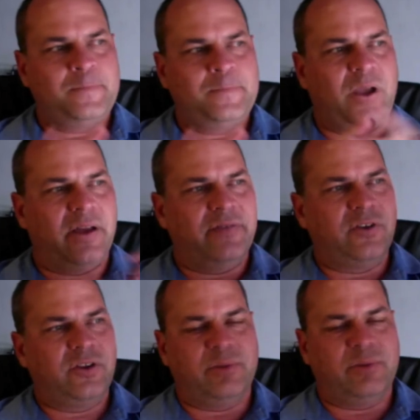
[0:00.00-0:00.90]
I've got
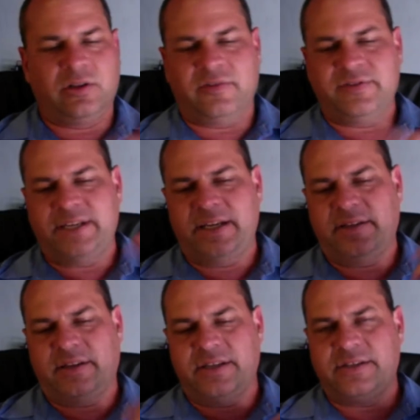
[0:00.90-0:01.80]
a bottle of
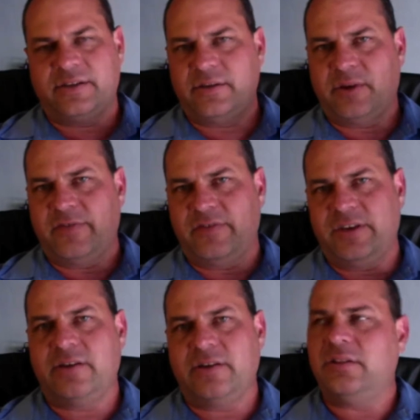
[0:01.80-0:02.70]
sanitizer in my
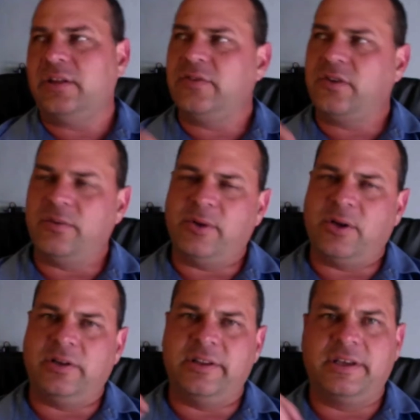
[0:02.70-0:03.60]
vehicle, I've got a
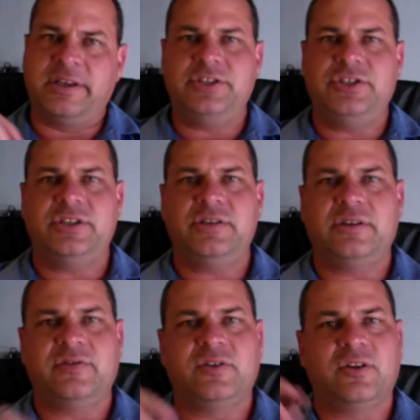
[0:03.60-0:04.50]
bottle in the kitchen,
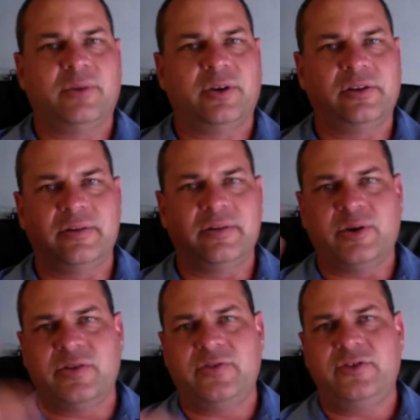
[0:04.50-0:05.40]
I've got a bottle in the
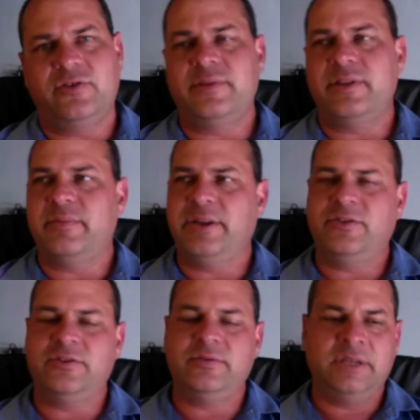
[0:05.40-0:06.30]
bathroom, in the
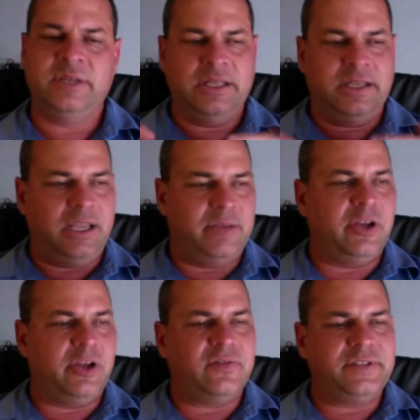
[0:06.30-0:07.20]
bedroom, in my
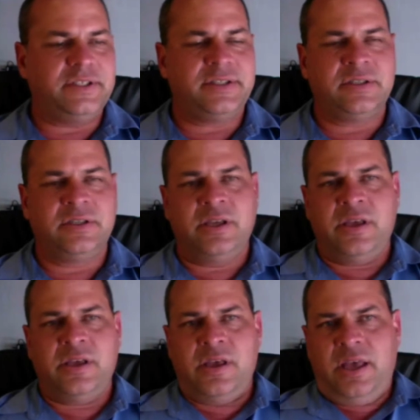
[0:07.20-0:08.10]
office,
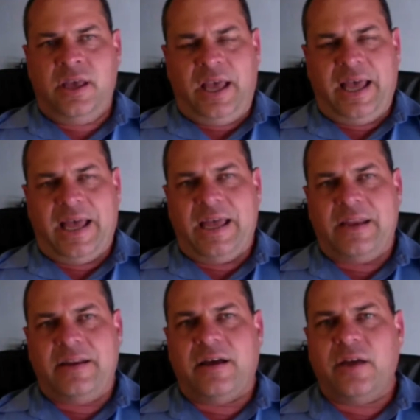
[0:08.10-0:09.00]

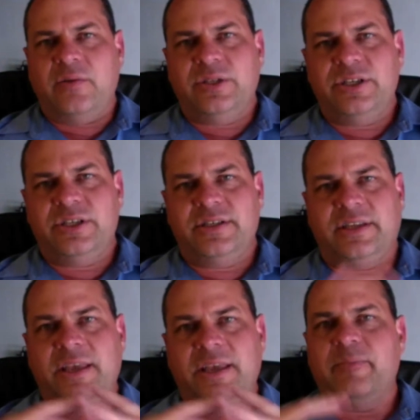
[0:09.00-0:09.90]
and I would just
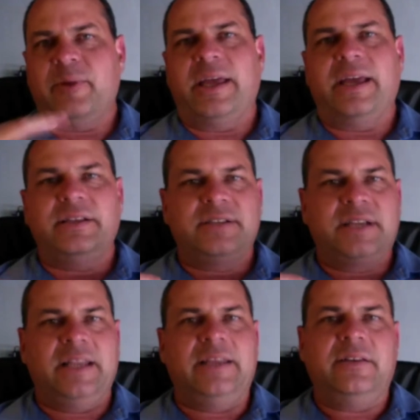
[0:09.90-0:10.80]
keep my hands
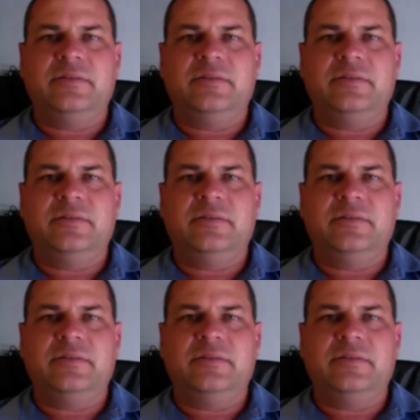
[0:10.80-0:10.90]
clean.